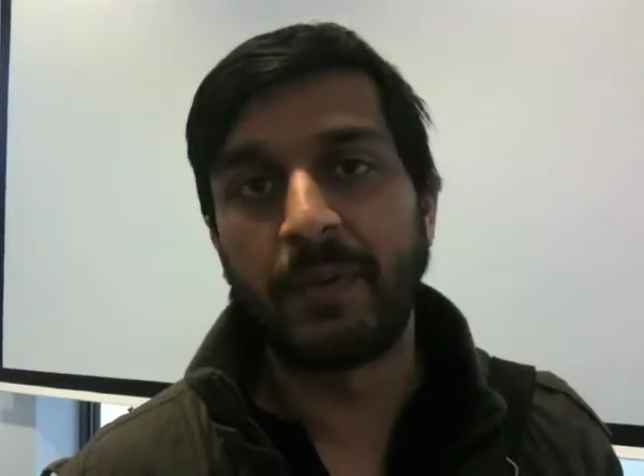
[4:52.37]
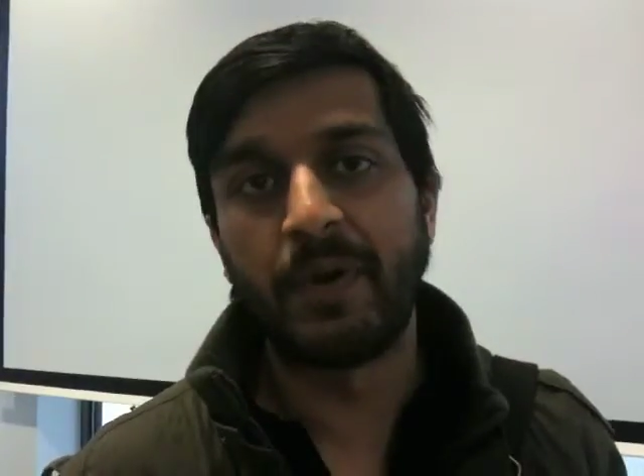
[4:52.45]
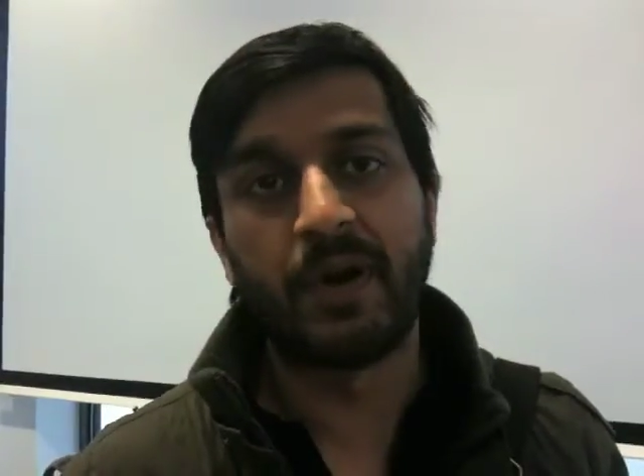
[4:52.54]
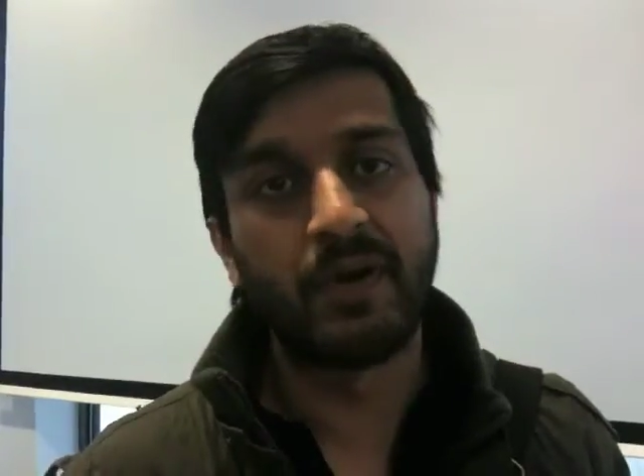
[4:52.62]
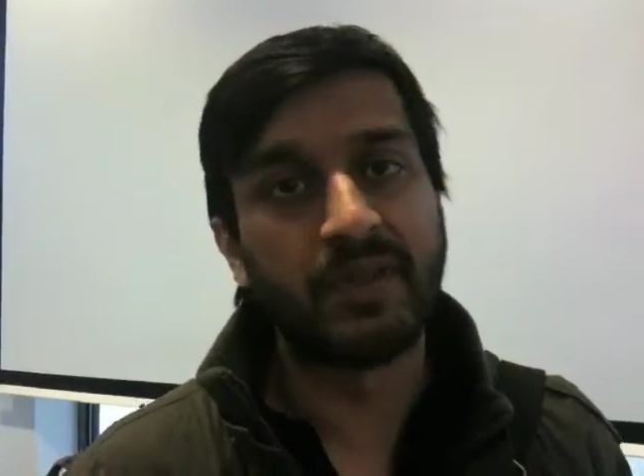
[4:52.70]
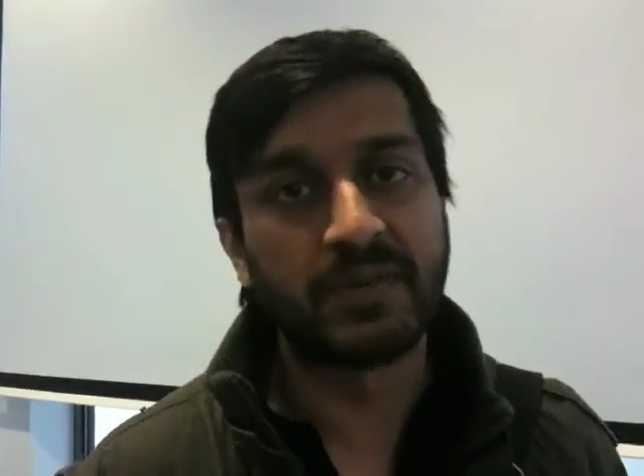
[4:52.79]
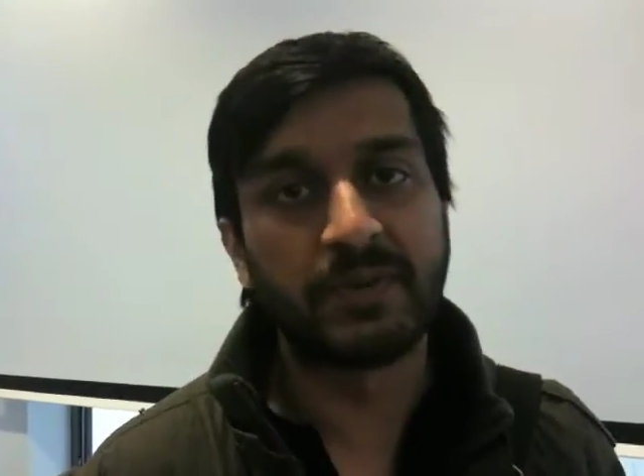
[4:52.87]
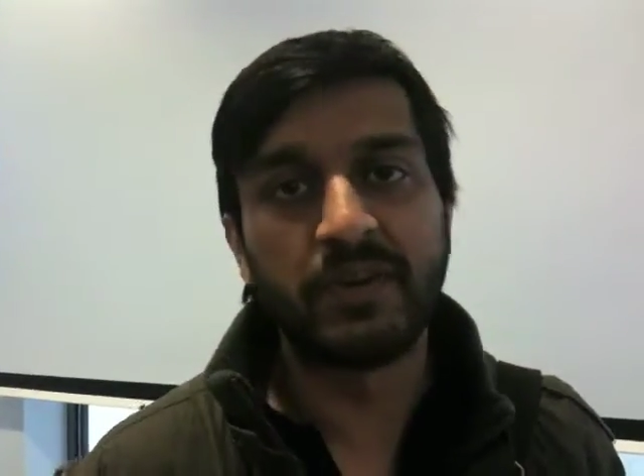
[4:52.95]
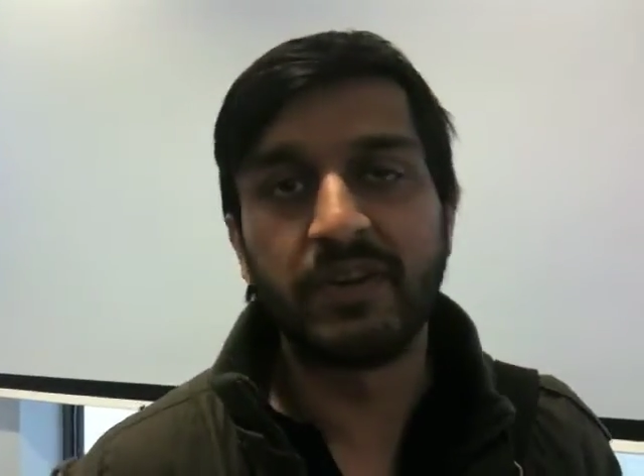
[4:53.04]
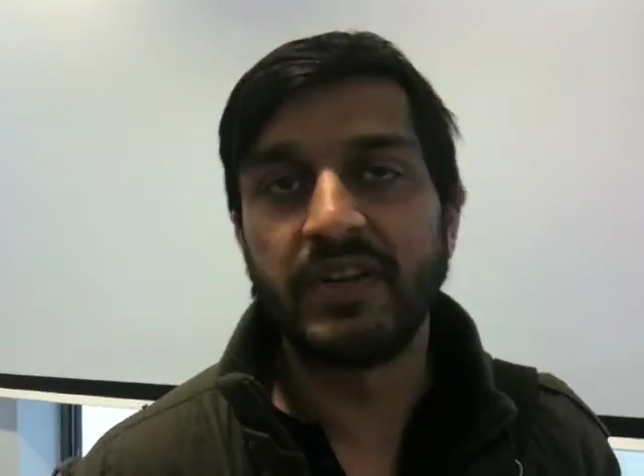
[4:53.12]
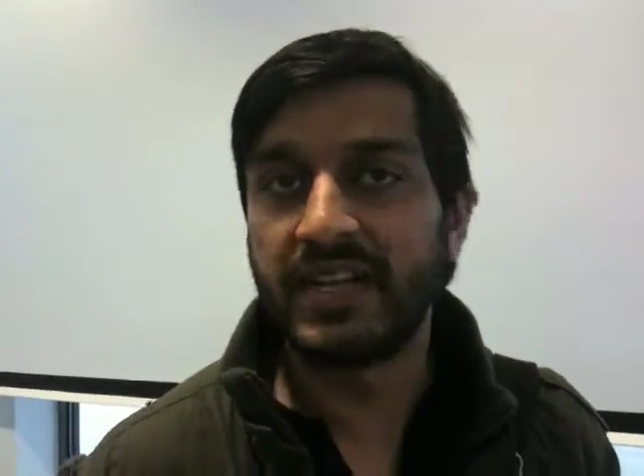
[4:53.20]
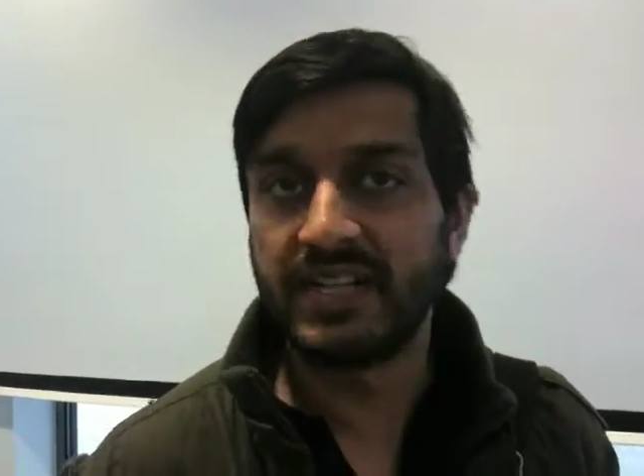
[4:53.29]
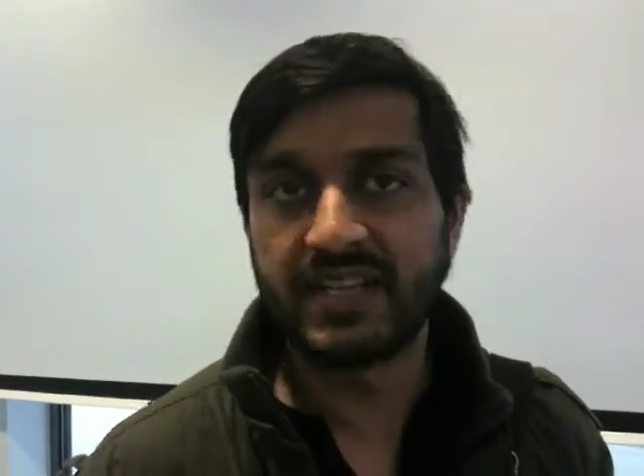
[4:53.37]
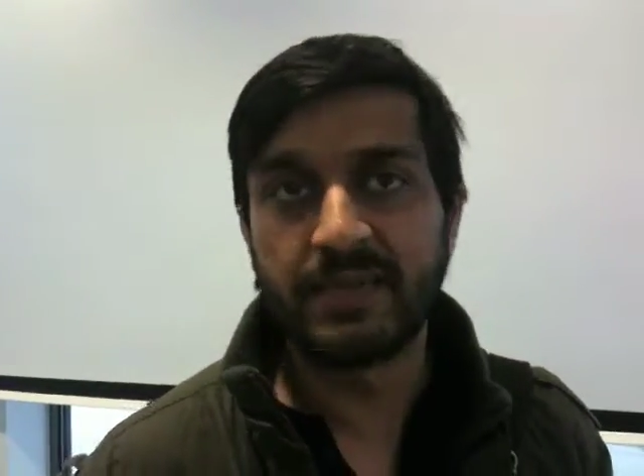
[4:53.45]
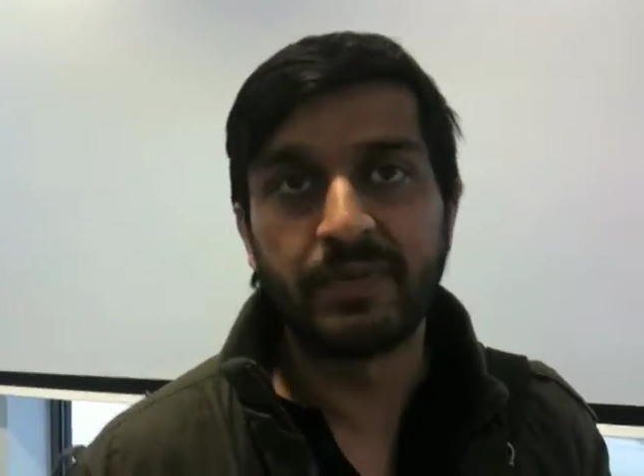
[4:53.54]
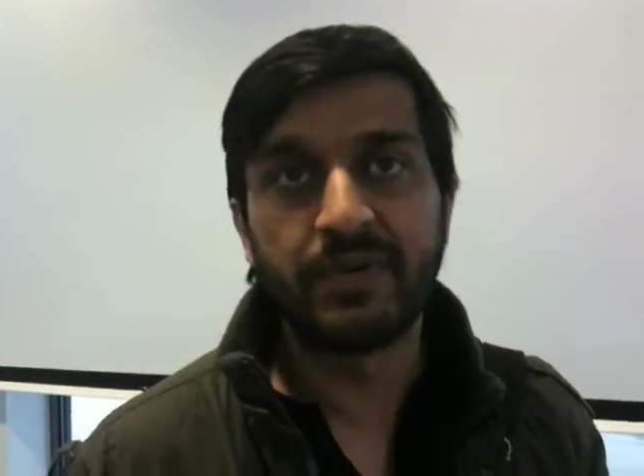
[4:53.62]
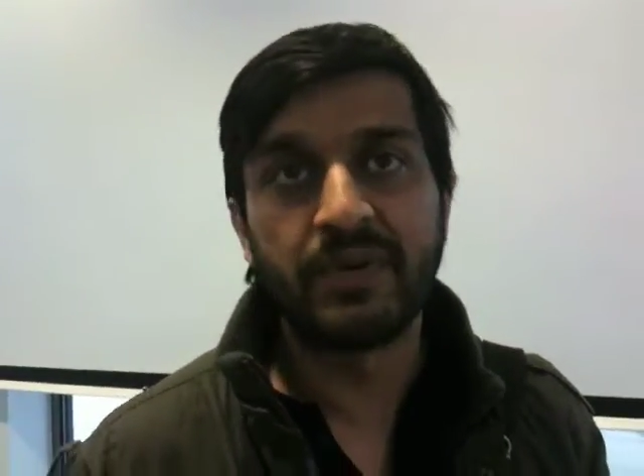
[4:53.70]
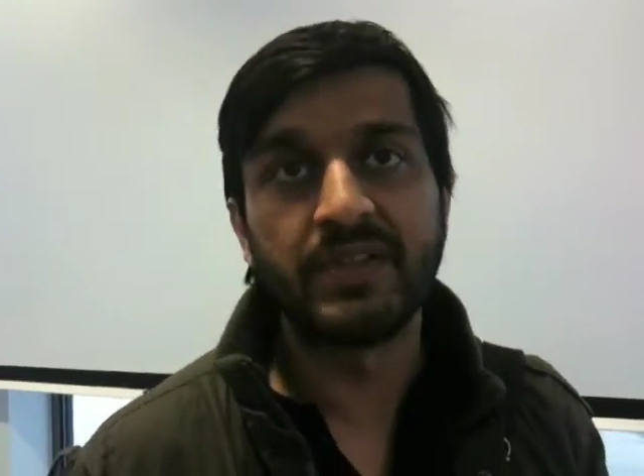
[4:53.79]
a pothole that's broken, you get
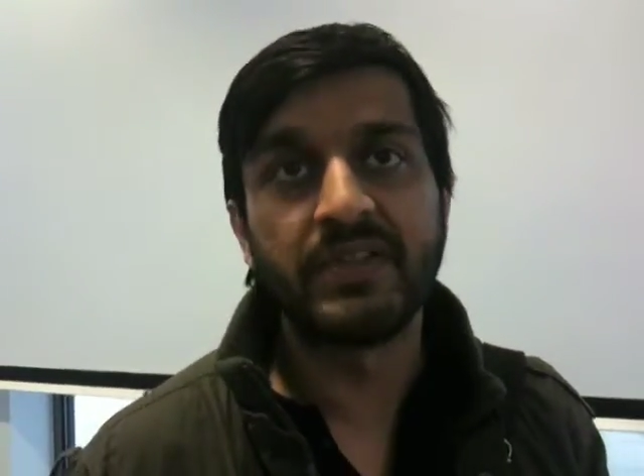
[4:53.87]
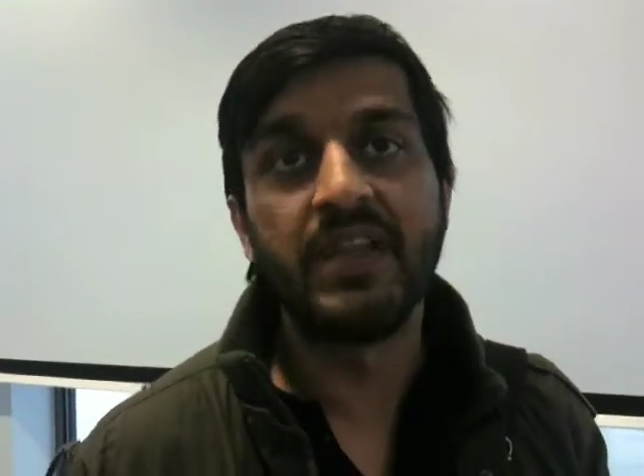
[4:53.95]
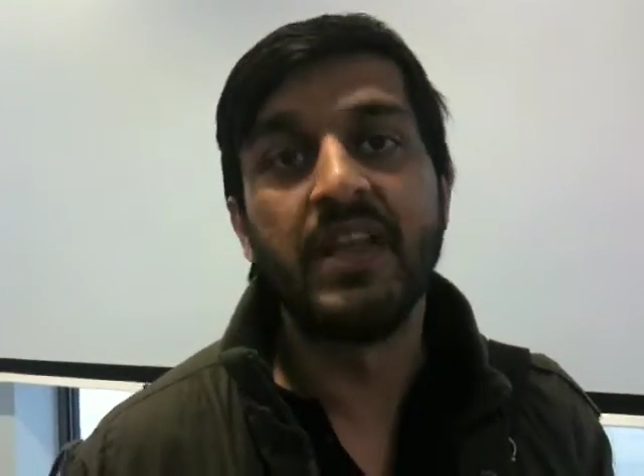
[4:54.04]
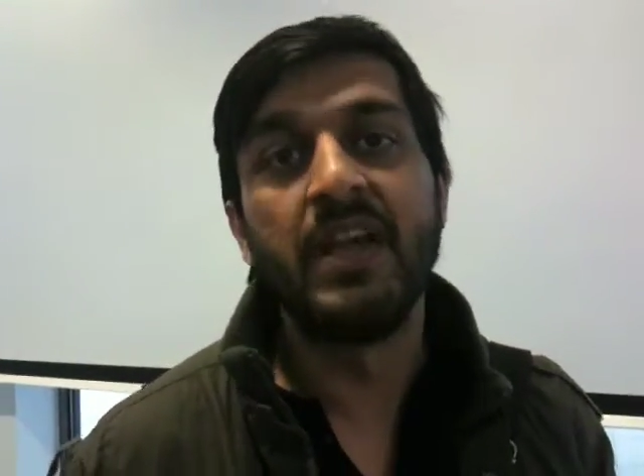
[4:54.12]
10 points,